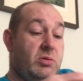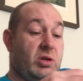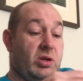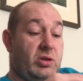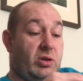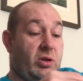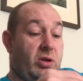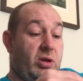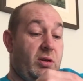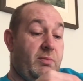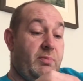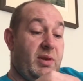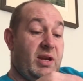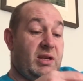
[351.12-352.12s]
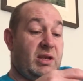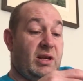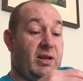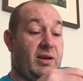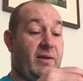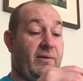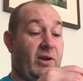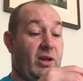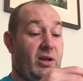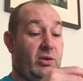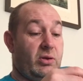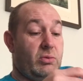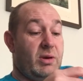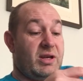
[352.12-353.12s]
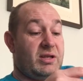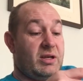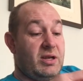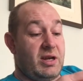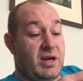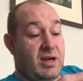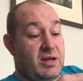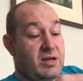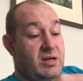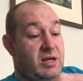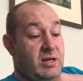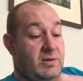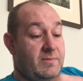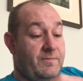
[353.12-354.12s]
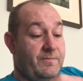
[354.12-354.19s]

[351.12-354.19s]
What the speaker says: we're just going to basically give it a little twist on the end.